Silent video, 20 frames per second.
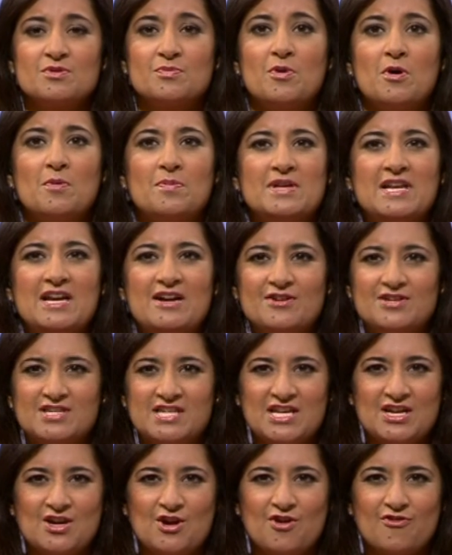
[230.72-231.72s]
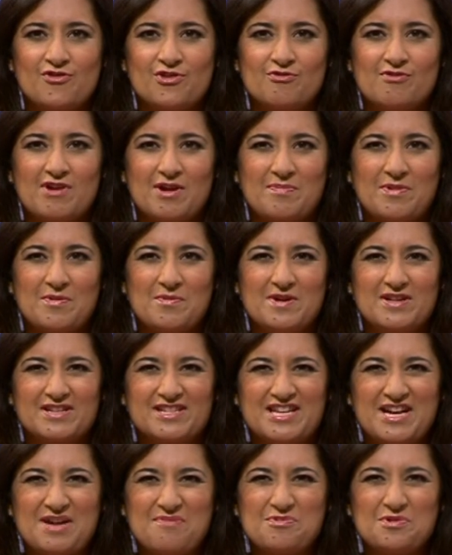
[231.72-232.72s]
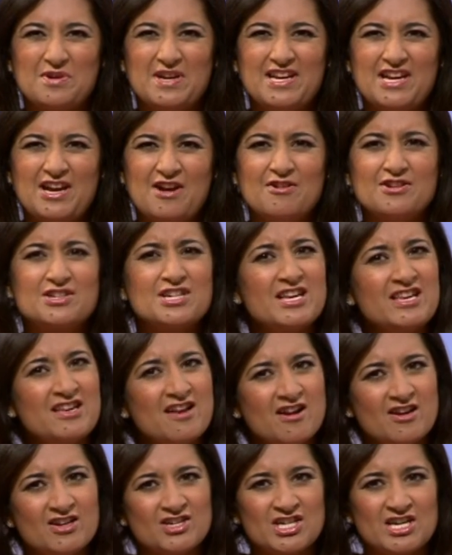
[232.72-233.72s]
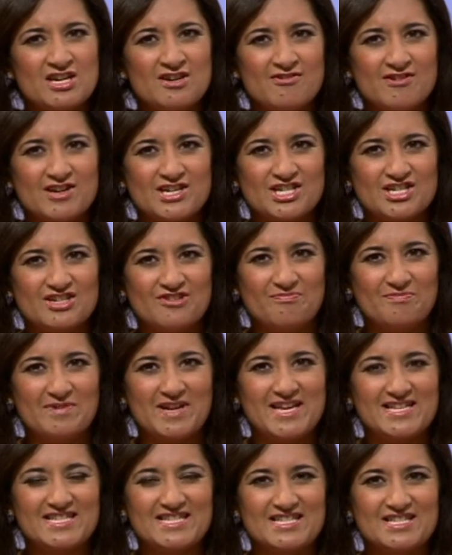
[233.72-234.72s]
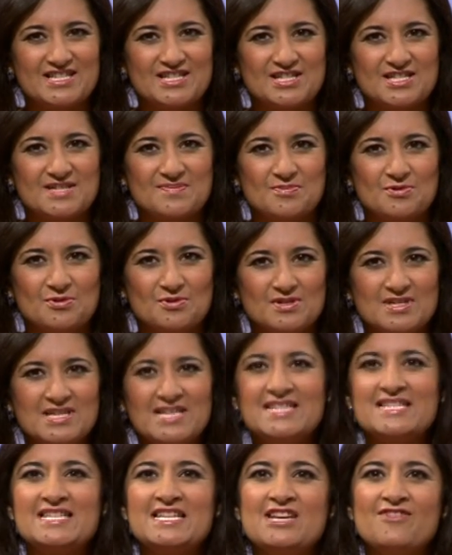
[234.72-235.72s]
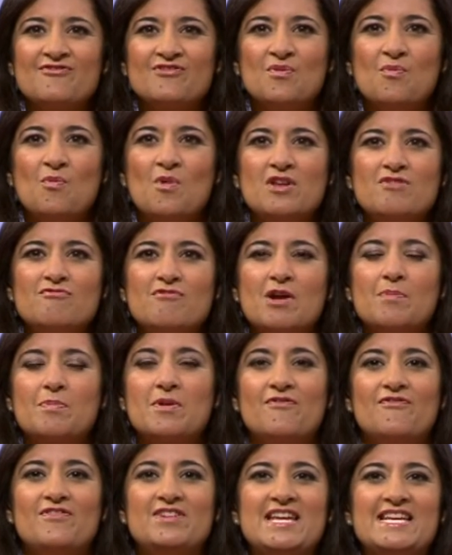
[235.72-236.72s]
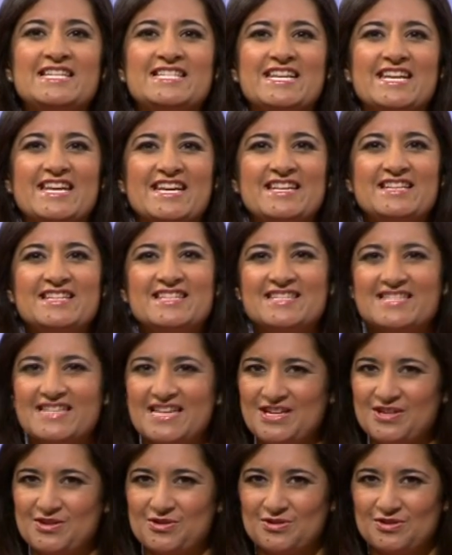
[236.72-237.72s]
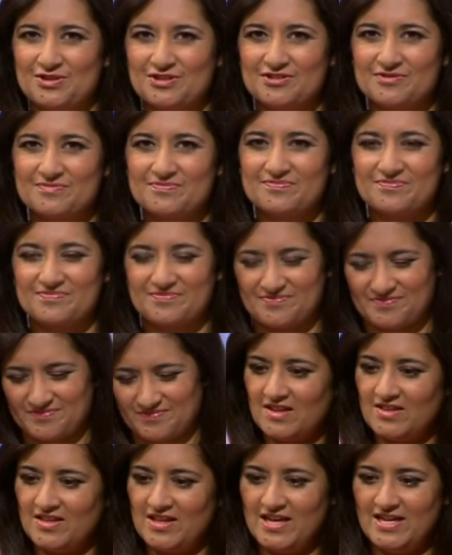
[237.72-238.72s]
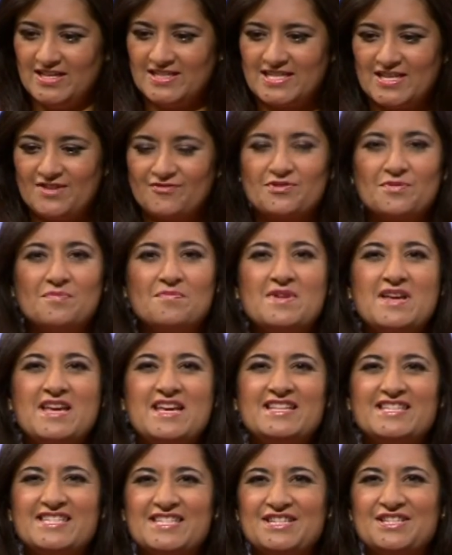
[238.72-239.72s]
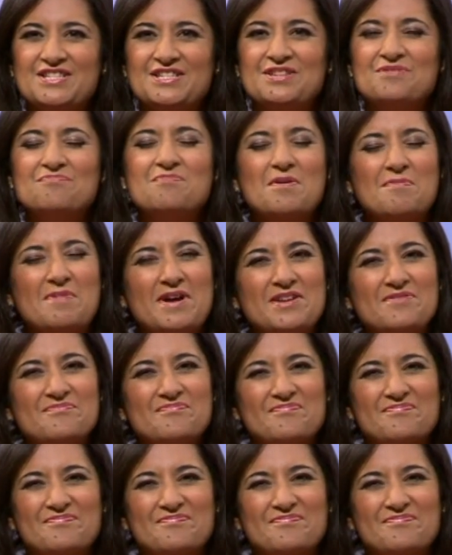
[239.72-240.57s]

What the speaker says: the popularity of the Rugby World Cup will encourage a younger generation of players into the sport. Let's hear from one rugby fanatic in Senegal. That's it from me. See you soon. Bye-bye.